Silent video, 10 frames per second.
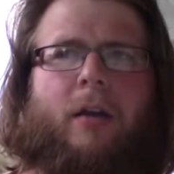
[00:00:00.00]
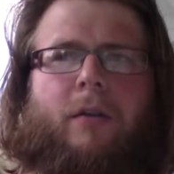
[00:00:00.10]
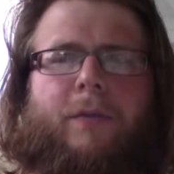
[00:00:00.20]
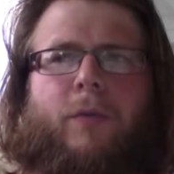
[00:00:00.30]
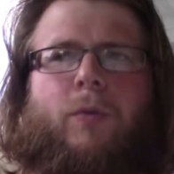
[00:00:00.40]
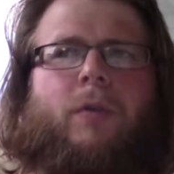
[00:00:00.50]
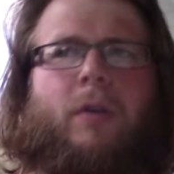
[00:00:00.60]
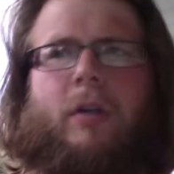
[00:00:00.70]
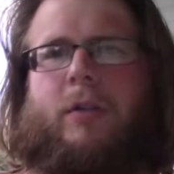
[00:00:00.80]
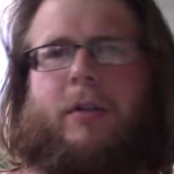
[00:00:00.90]
the food
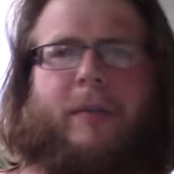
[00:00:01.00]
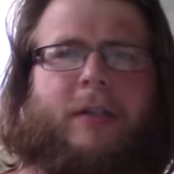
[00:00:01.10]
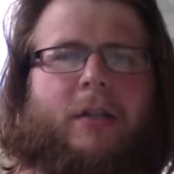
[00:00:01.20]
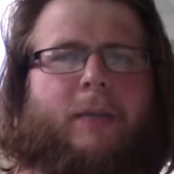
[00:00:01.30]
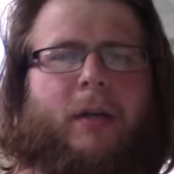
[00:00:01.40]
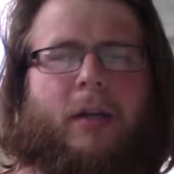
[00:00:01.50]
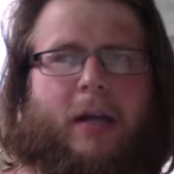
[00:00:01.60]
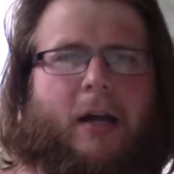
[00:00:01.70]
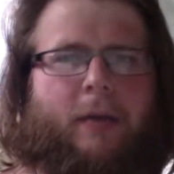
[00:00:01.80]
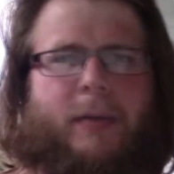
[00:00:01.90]
is in my stomach
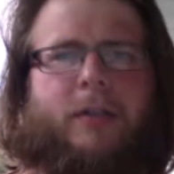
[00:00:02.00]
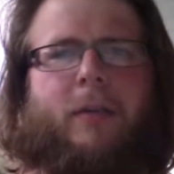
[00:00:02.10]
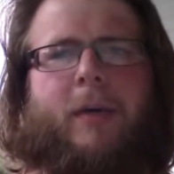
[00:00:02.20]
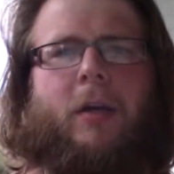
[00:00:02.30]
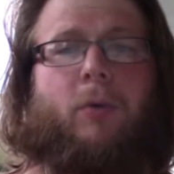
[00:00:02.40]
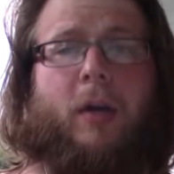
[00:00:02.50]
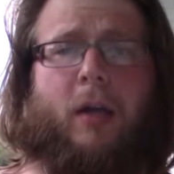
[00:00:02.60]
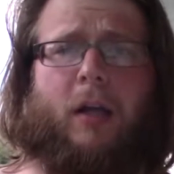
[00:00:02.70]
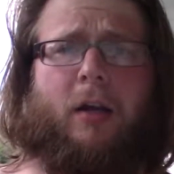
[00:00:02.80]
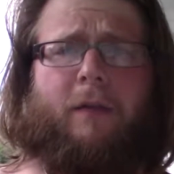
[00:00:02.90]
and out of my stomach
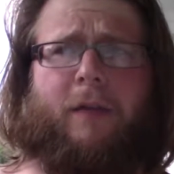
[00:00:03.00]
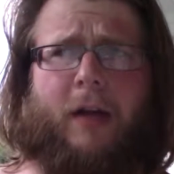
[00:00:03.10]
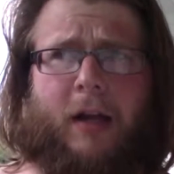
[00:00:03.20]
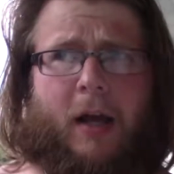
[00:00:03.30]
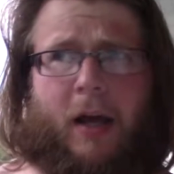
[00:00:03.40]
quickly enough that